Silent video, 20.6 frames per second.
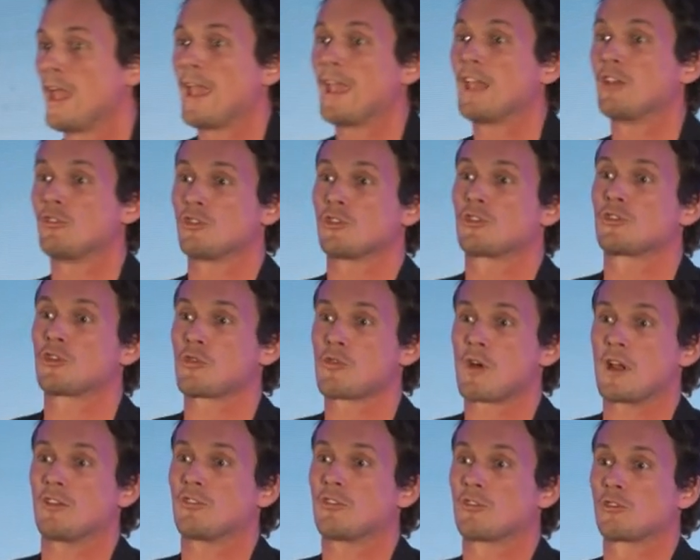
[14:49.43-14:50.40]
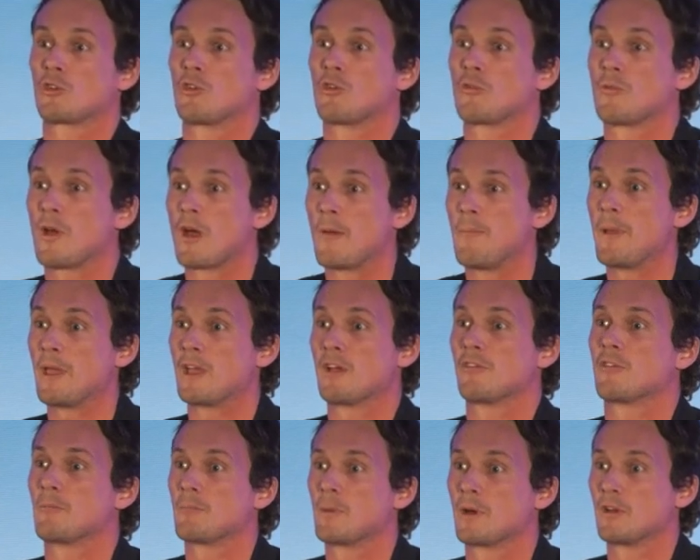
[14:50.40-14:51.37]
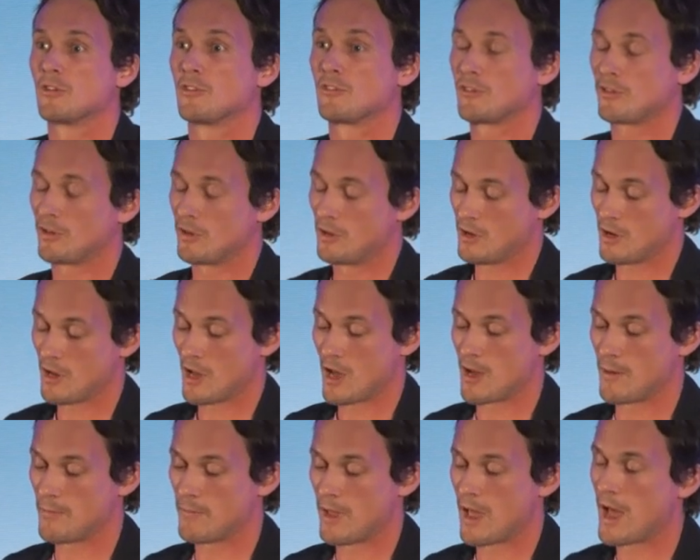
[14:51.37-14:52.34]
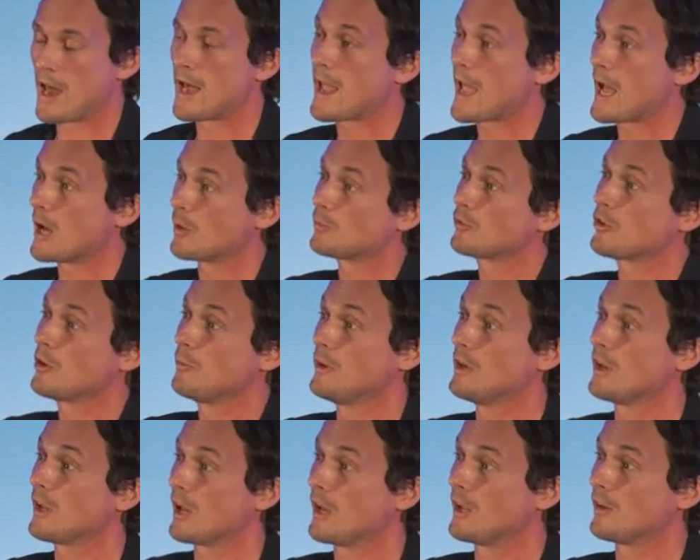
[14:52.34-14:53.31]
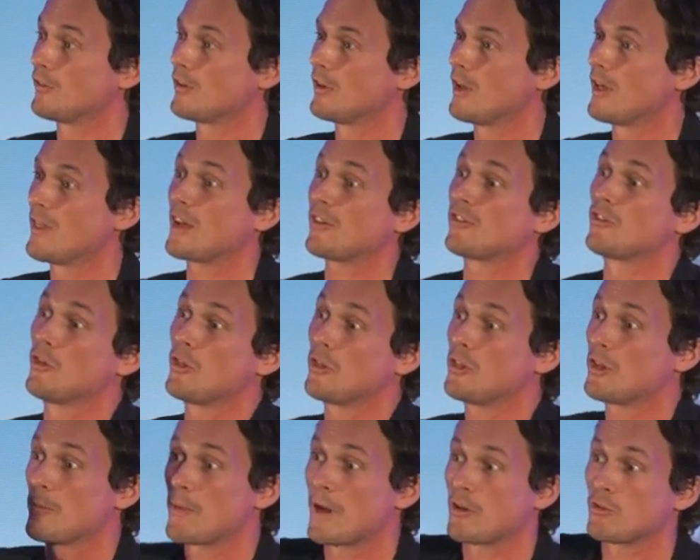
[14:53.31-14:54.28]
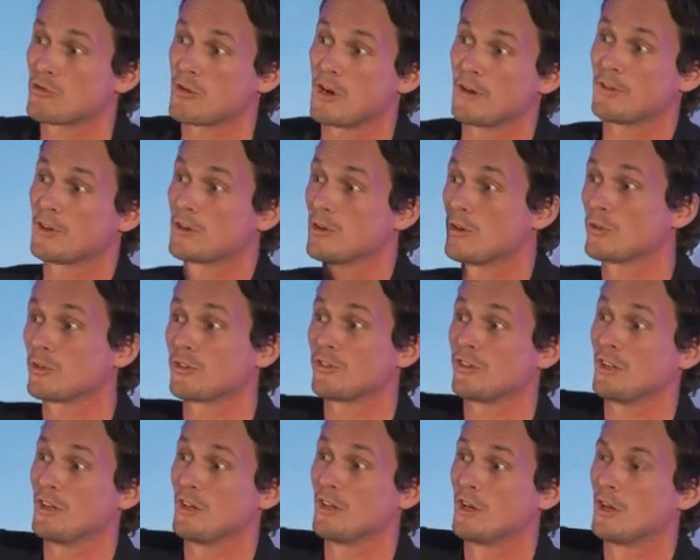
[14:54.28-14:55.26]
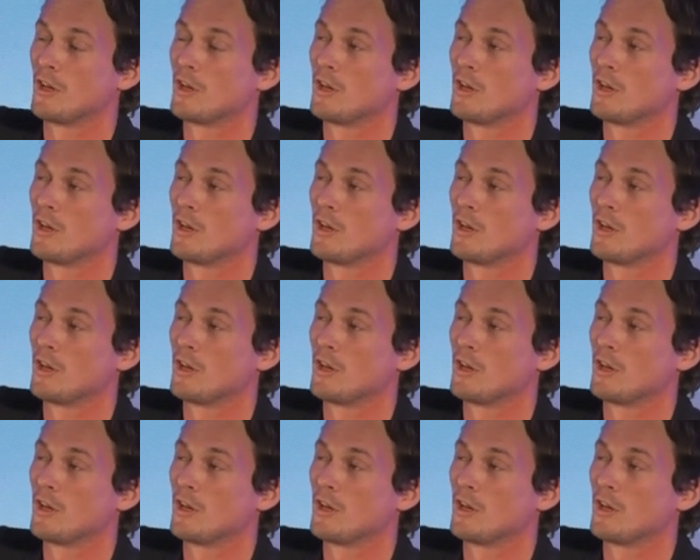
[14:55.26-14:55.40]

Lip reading: It just creates a sort of a bit of a buzz, and it helps communicate. And that's another thing about driving loyalty.